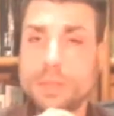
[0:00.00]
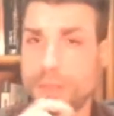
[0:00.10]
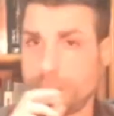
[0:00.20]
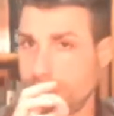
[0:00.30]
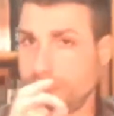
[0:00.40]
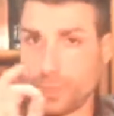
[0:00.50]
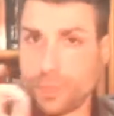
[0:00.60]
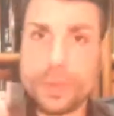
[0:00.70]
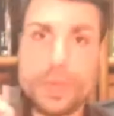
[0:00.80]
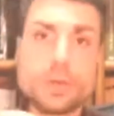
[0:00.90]
if
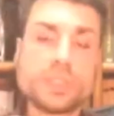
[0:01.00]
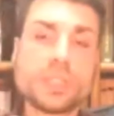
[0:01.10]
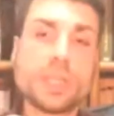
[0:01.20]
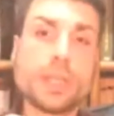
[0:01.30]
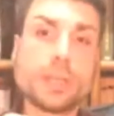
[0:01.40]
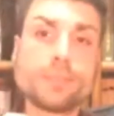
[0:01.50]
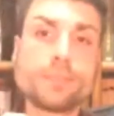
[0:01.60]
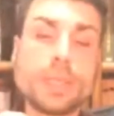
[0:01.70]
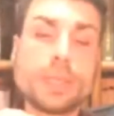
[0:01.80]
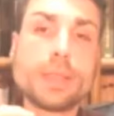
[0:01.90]
we are saying
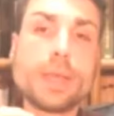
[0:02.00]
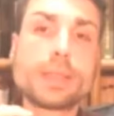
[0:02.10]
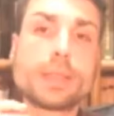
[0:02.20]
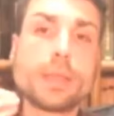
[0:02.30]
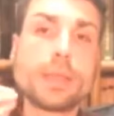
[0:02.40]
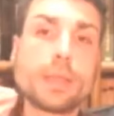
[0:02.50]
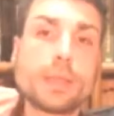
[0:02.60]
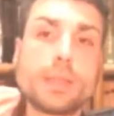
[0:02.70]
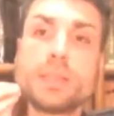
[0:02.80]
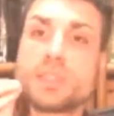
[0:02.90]
that
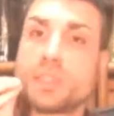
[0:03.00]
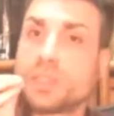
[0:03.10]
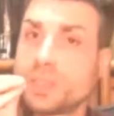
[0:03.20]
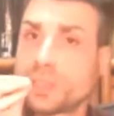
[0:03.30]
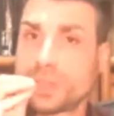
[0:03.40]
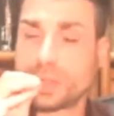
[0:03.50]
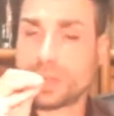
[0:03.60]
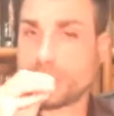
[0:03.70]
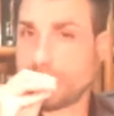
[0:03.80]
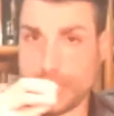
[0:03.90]
this is
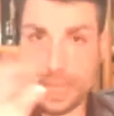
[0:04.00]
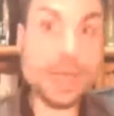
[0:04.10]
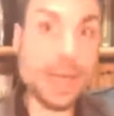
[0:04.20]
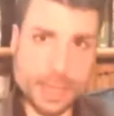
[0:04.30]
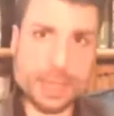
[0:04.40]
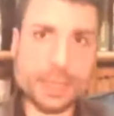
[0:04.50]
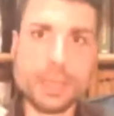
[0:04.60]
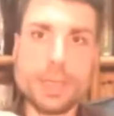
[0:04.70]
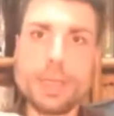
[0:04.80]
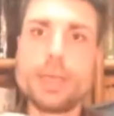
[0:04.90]
AI,
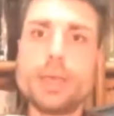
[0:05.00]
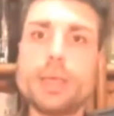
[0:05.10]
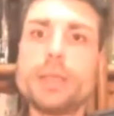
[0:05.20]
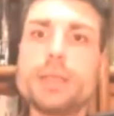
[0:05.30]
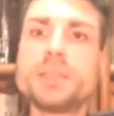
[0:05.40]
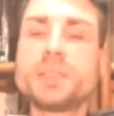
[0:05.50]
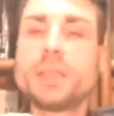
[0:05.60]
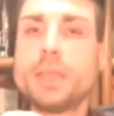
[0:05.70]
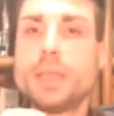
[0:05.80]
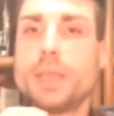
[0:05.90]
it is
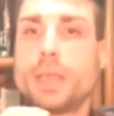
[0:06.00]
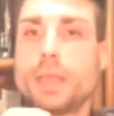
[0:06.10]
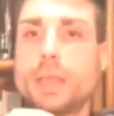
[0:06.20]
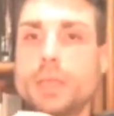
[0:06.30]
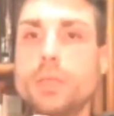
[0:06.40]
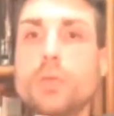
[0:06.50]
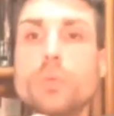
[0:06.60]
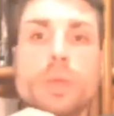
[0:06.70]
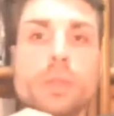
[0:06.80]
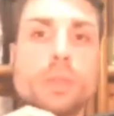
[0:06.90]
a
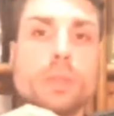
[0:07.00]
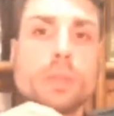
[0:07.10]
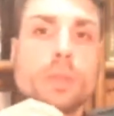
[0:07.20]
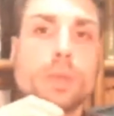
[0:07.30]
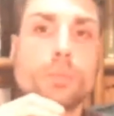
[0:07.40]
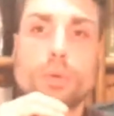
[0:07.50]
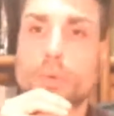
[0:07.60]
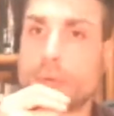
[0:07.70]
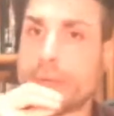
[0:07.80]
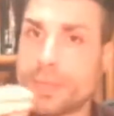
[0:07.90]
human
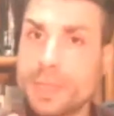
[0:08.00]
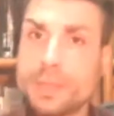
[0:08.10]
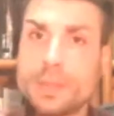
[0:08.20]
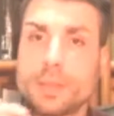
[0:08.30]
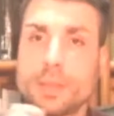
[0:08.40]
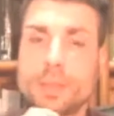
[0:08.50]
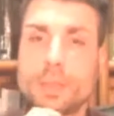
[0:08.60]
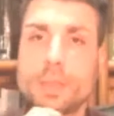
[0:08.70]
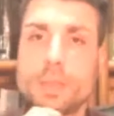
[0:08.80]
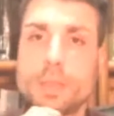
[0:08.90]
programming,
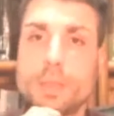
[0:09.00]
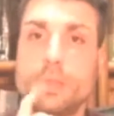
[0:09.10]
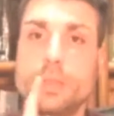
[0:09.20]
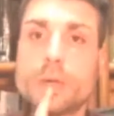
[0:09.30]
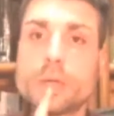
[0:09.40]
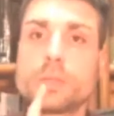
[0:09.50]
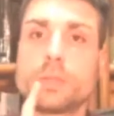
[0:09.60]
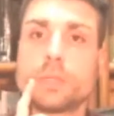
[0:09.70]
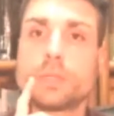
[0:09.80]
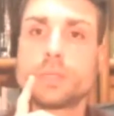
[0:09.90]

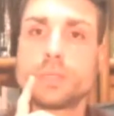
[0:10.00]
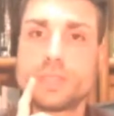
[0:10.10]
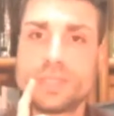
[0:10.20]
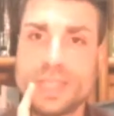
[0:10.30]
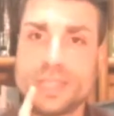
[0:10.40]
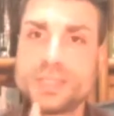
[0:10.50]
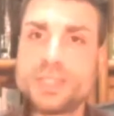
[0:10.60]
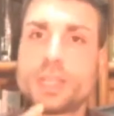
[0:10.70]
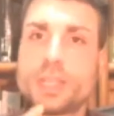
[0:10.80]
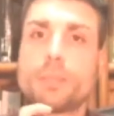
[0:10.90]

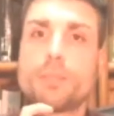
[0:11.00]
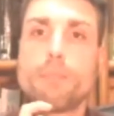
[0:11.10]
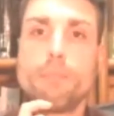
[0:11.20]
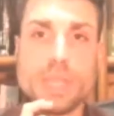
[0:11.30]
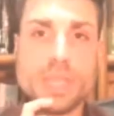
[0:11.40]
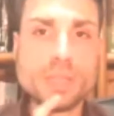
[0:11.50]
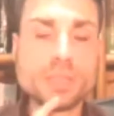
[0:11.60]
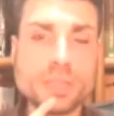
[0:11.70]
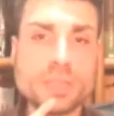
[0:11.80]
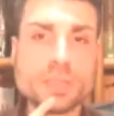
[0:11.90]
non-sentient
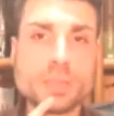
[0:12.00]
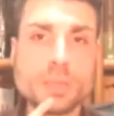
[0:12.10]
beings,